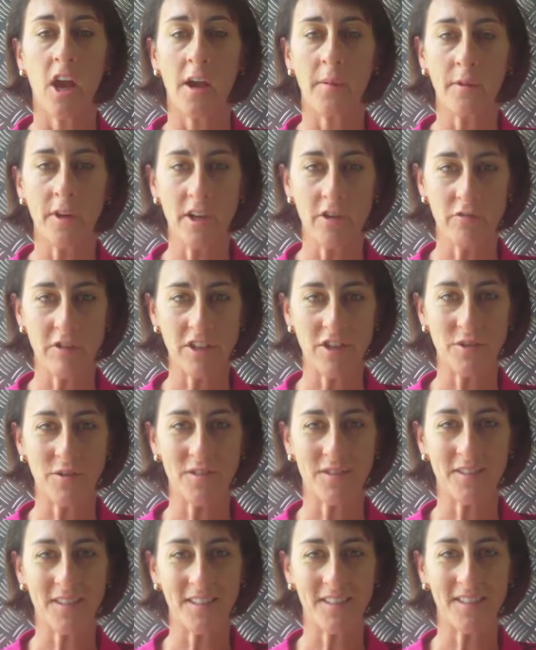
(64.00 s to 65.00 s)
I'm going to read you
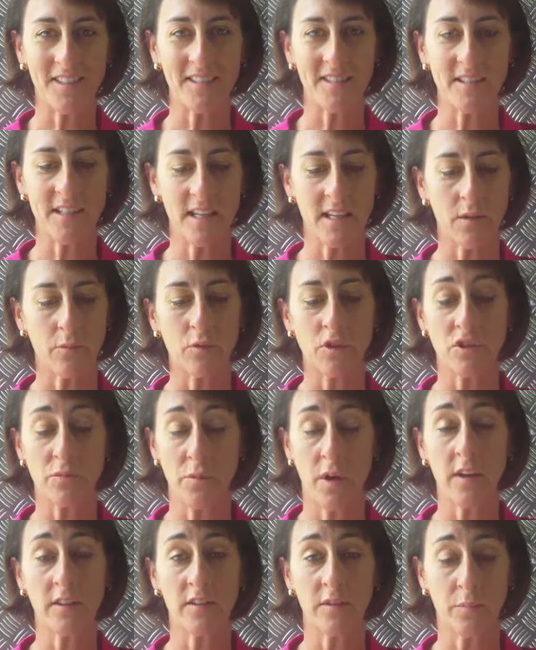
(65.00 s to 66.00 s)
a statistic which
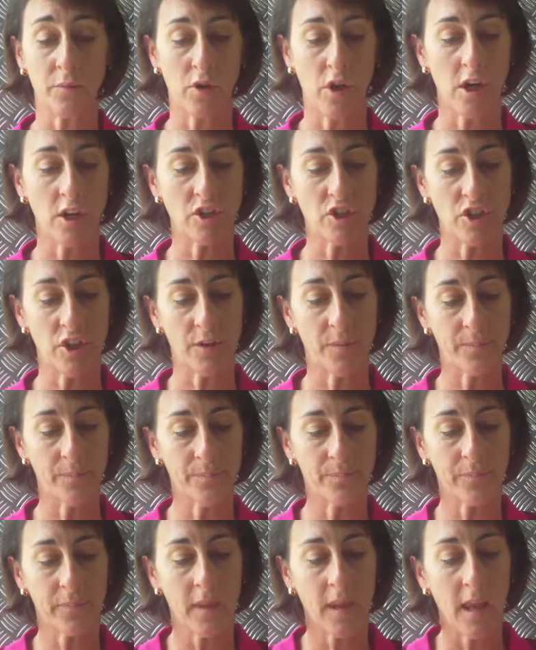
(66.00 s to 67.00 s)
might surprise you.
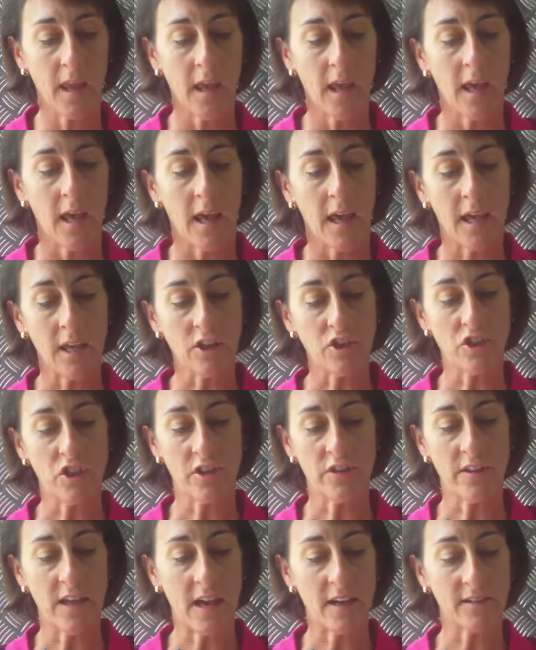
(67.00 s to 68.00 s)
In
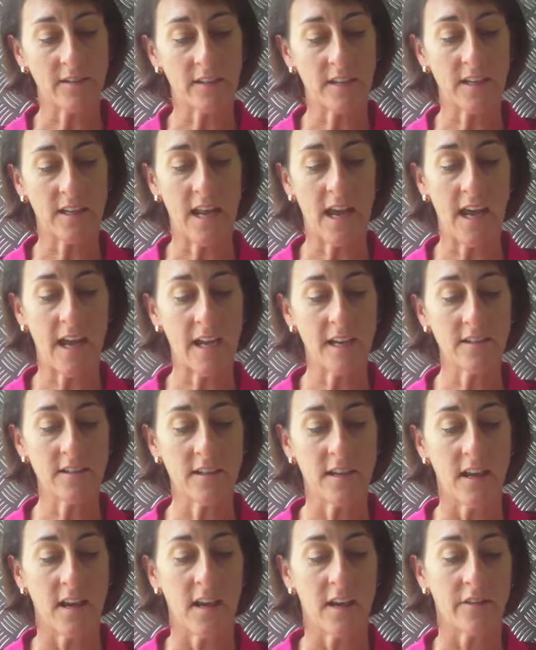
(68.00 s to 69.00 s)

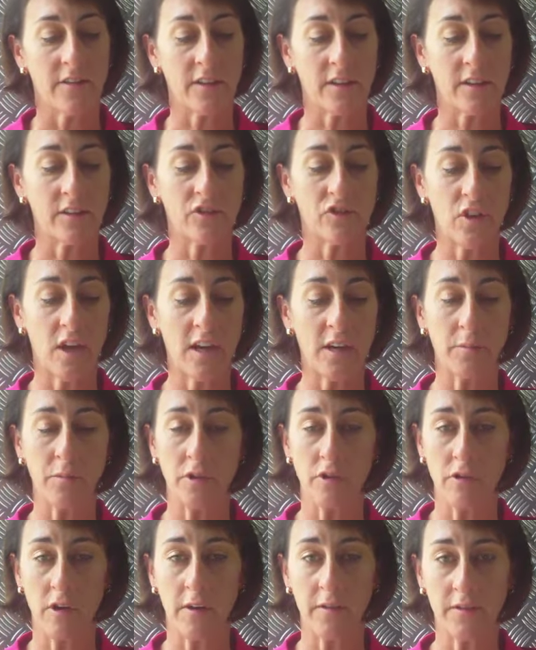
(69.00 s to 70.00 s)
2008, the Australian
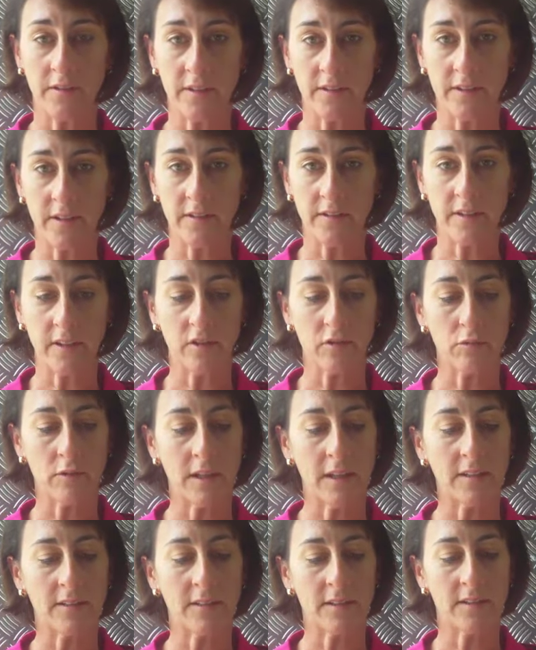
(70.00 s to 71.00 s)
Bureau of Statistics
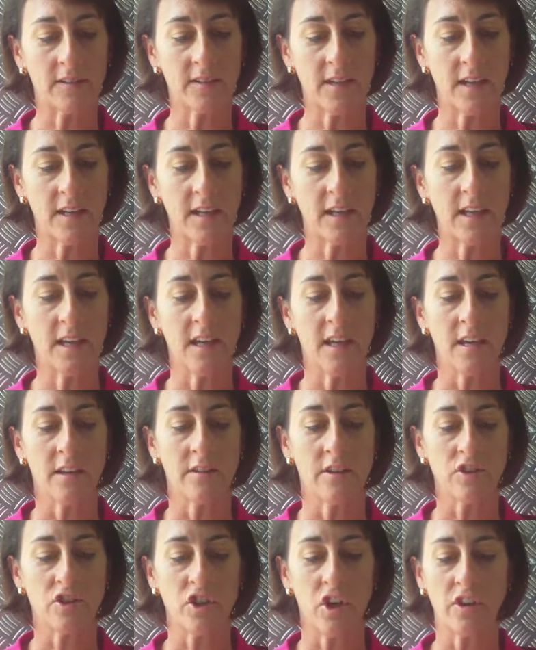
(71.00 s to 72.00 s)
released a study
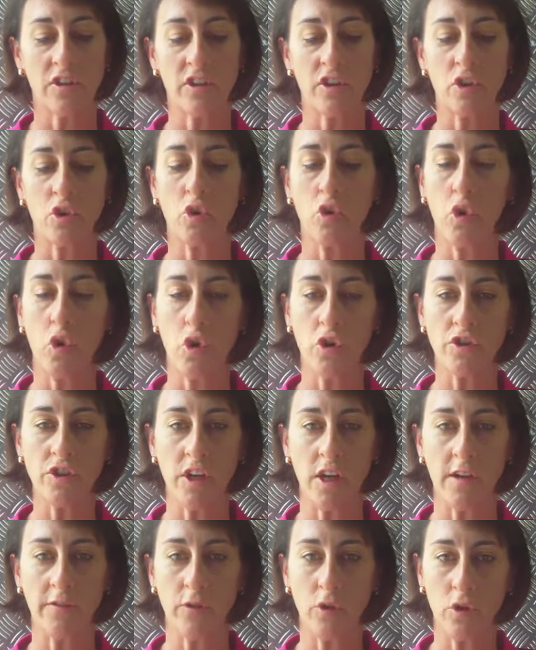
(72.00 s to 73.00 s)
that showed that a
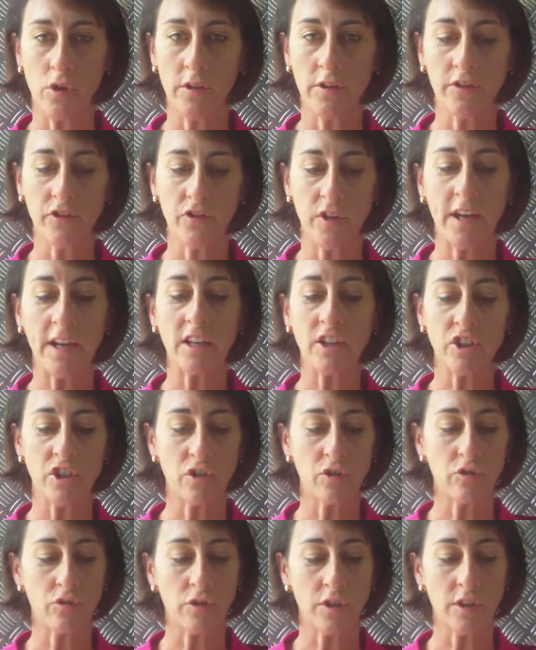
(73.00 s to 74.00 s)
quarter of all Australian
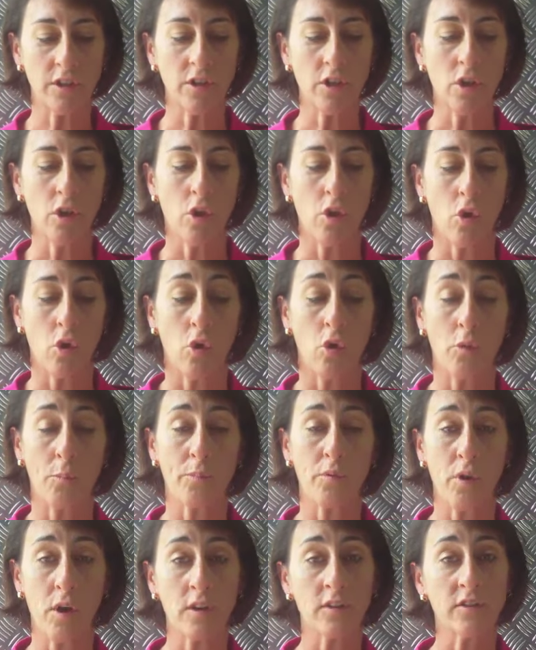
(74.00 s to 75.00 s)
children, or
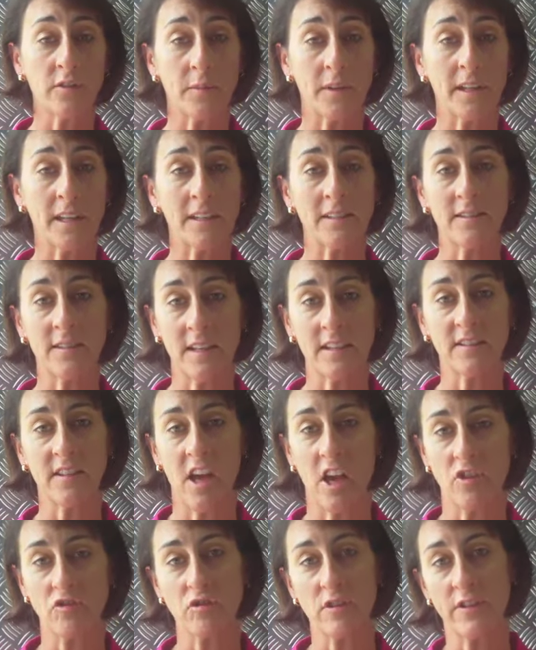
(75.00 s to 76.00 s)
approximately
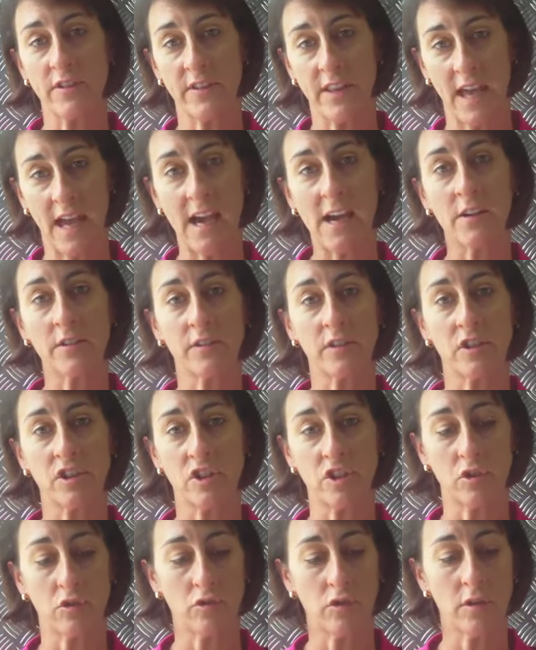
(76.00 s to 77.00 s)
600,000
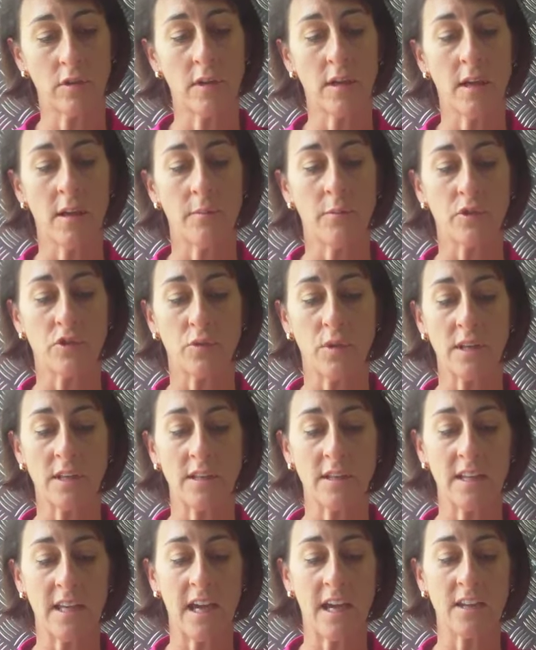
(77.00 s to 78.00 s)
children
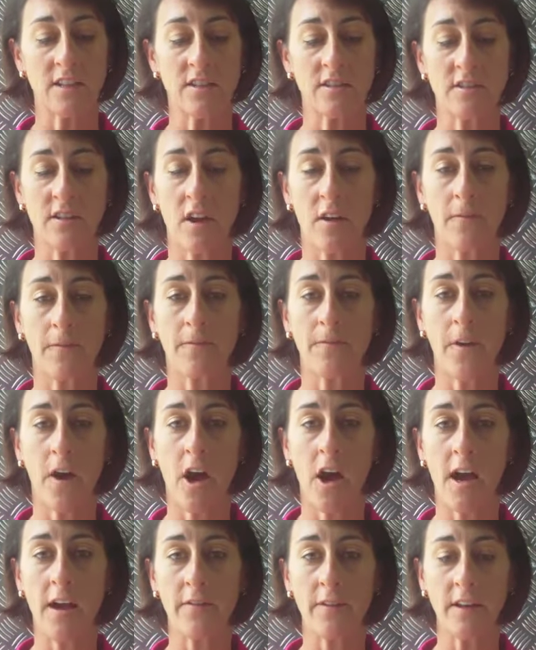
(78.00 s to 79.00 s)
between the ages of
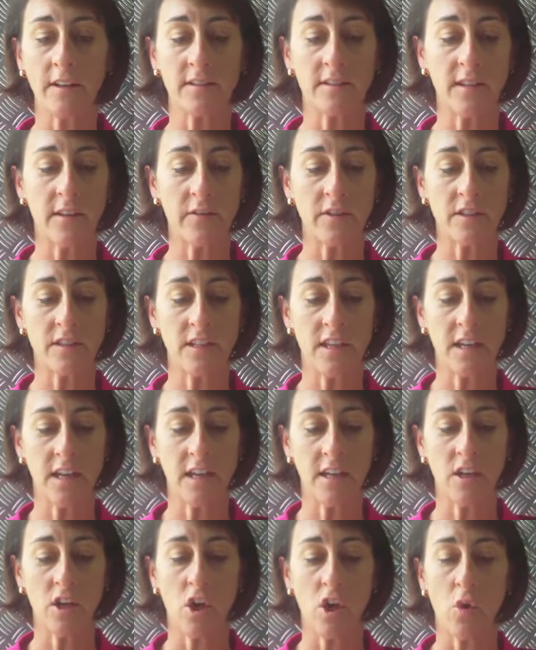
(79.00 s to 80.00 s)
5 and
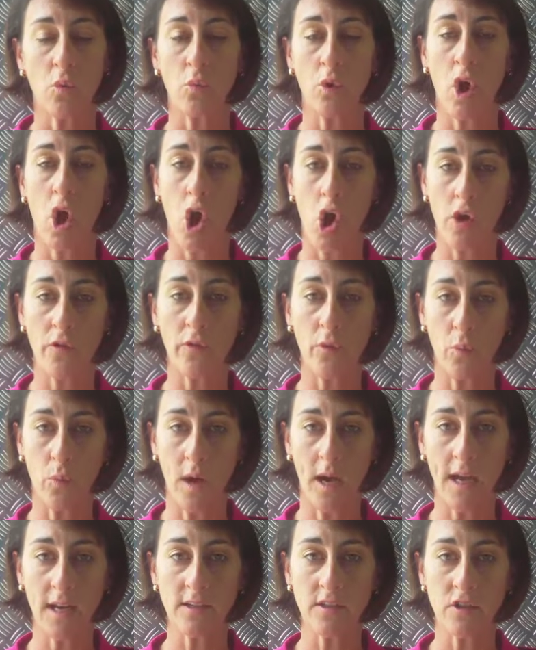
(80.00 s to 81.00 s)
17, were
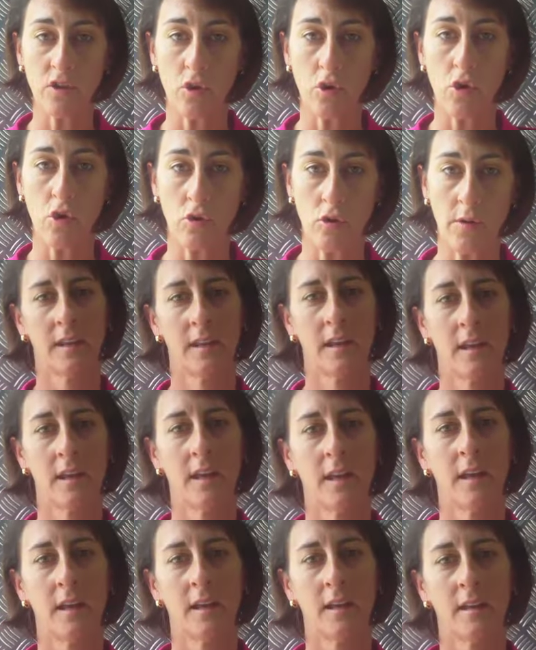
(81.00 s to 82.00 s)
overweight or obese.
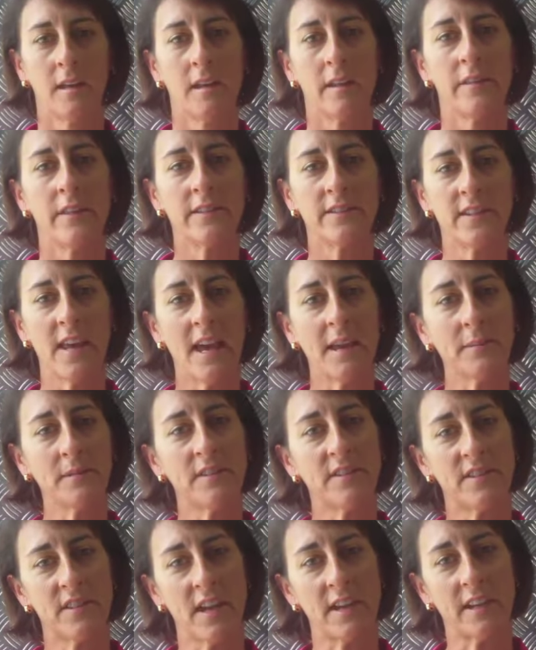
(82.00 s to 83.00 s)
The same
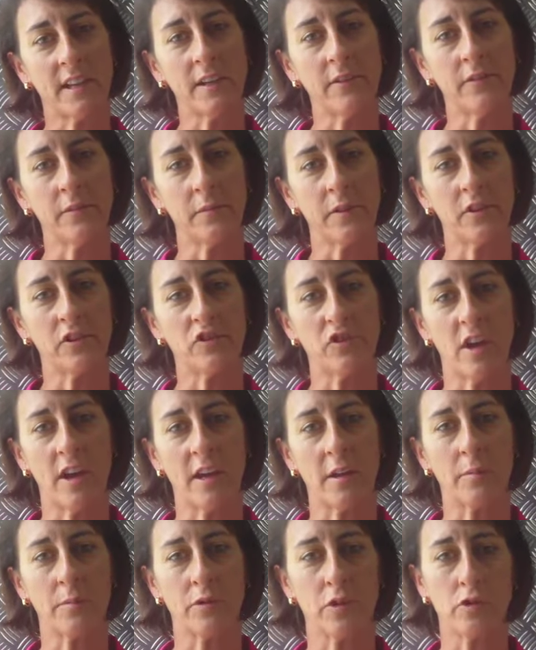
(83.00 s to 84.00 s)
study from the
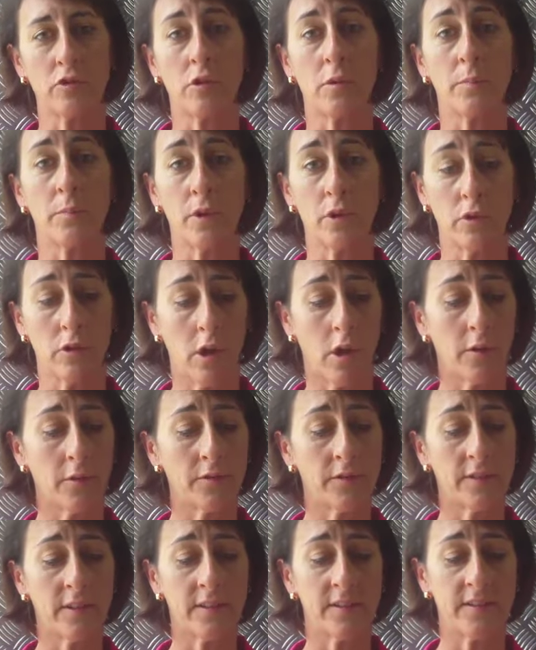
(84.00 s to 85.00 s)
Australian Bureau of
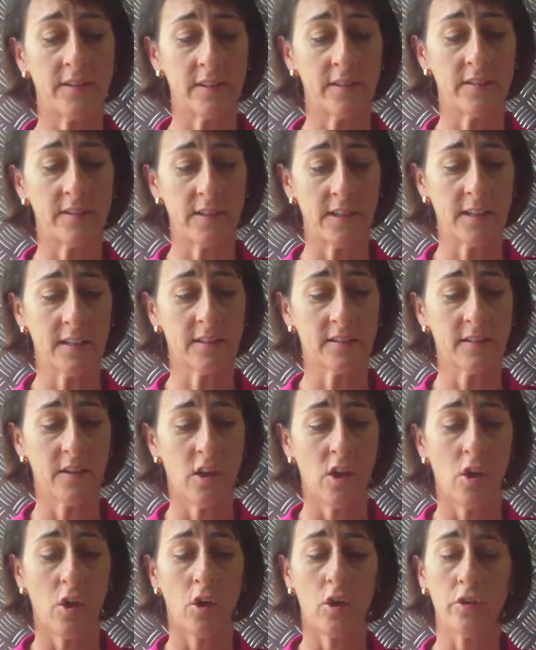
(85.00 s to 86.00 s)

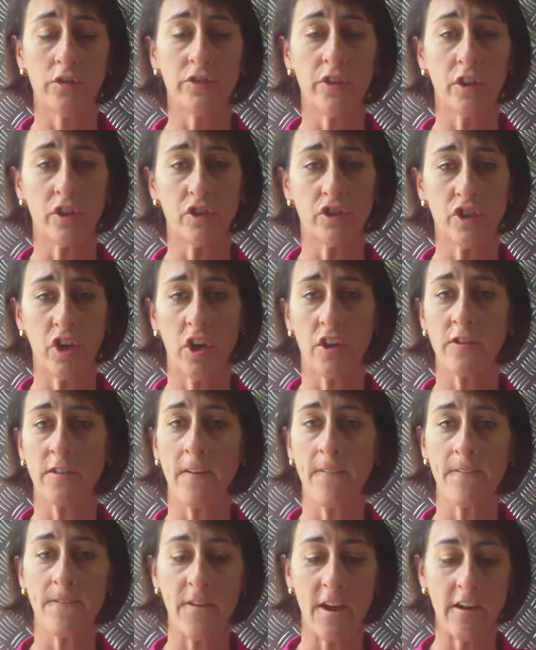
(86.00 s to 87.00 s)
Statistics also showed
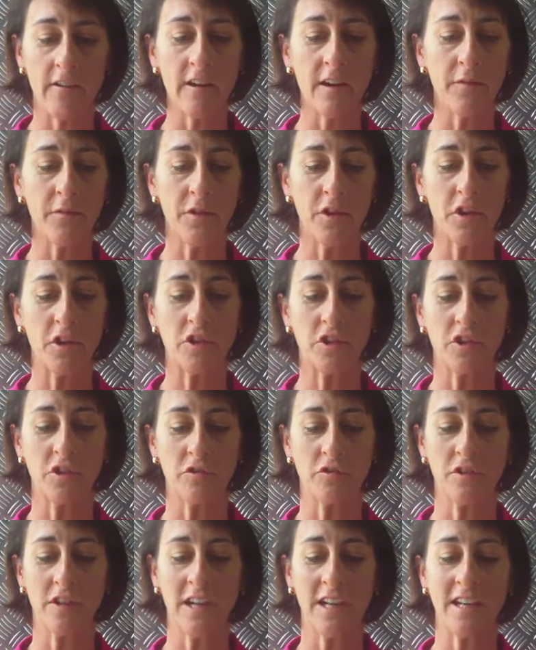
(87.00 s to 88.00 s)
that very few
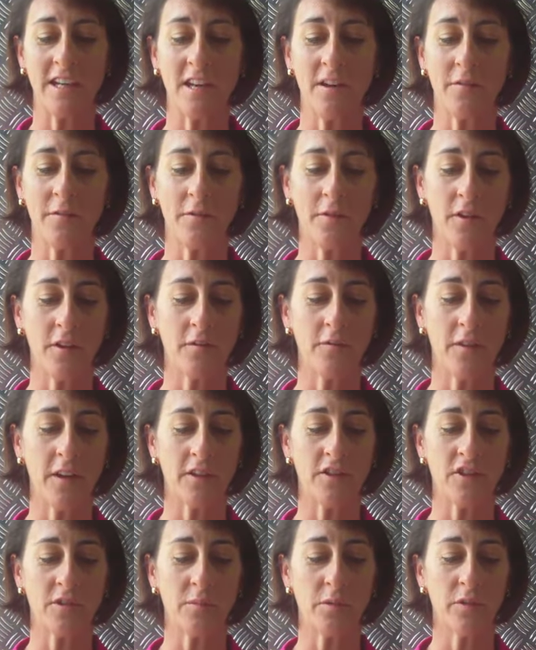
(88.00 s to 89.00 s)
children eat enough fruit and
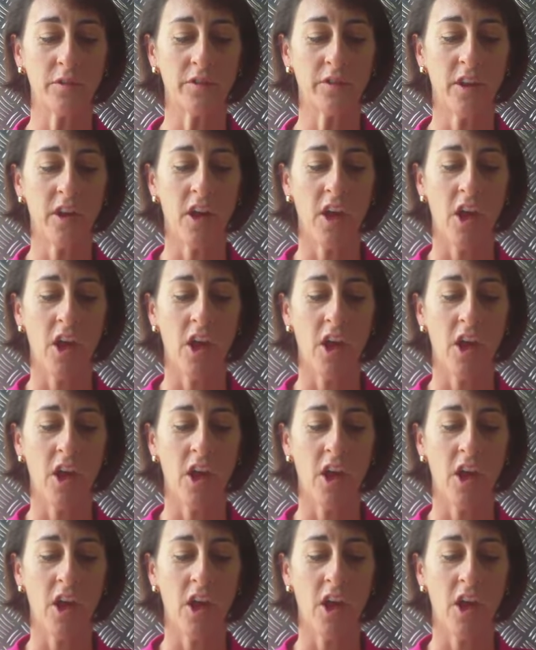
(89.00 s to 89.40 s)
vegetables.